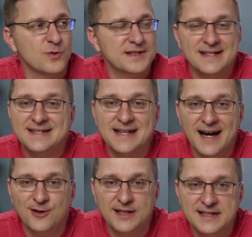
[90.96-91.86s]
was
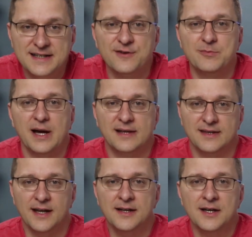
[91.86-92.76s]
entirely different back
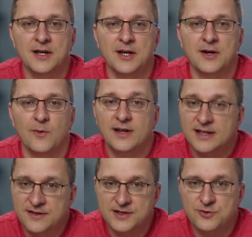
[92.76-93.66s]
then. While
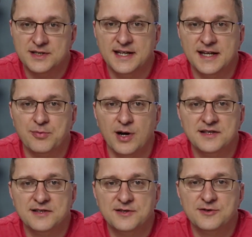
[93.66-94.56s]
individual ticket
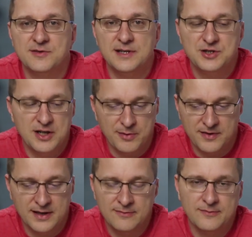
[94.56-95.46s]
prices used to be cheaper
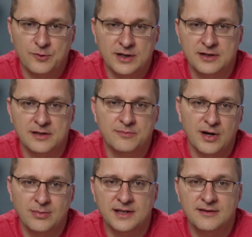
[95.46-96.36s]
than what you could
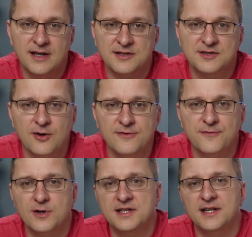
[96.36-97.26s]
probably get a soda
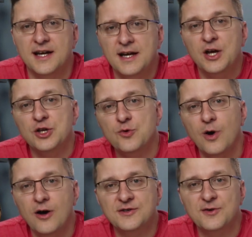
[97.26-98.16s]
for today, you
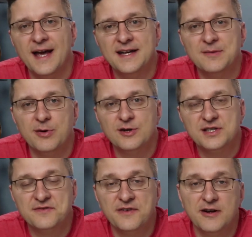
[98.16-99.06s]
also had to
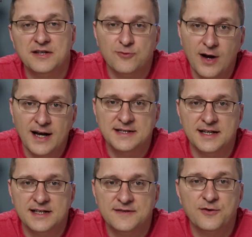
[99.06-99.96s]
purchase various ride
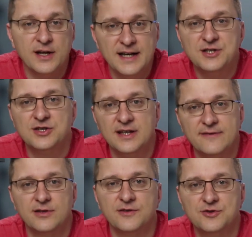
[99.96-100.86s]
tickets for each
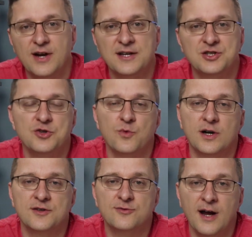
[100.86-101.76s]
level of attraction you
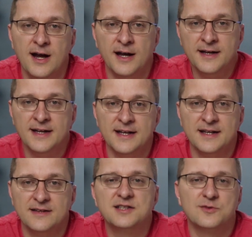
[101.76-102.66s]
wanted to ride.
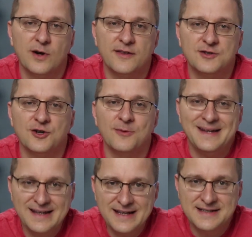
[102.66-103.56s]
This is where the term
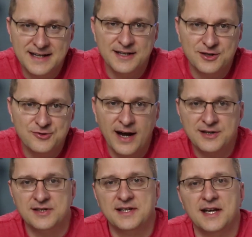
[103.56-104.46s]
e-ticket
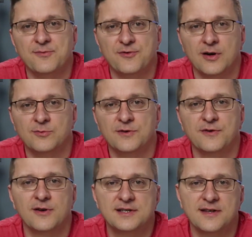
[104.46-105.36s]
attraction came from,
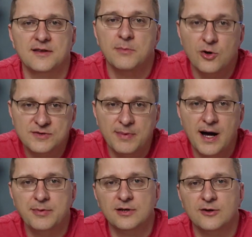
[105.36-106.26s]
referring to the most
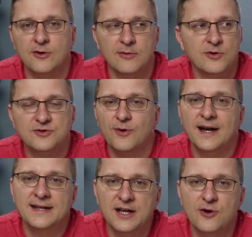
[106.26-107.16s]
popular or most
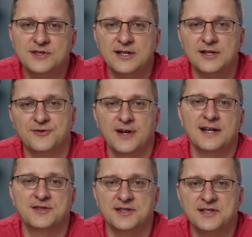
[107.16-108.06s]
grandiose
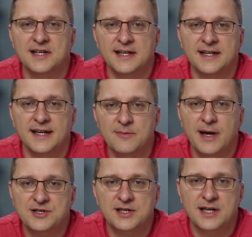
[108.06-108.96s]
attractions in the
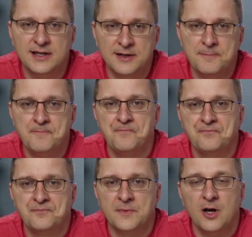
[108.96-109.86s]
Magic Kingdom.
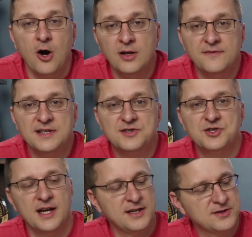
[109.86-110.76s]
All of this
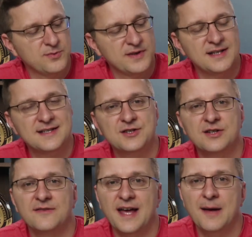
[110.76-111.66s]
changed with the
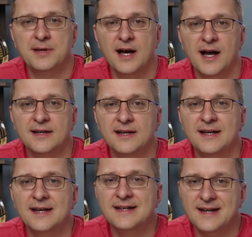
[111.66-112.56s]
addition of EPCOT
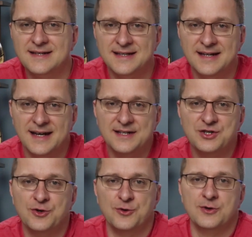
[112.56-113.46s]
in
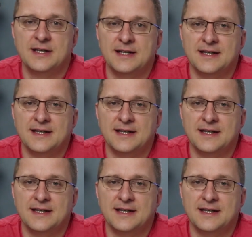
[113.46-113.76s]
1982.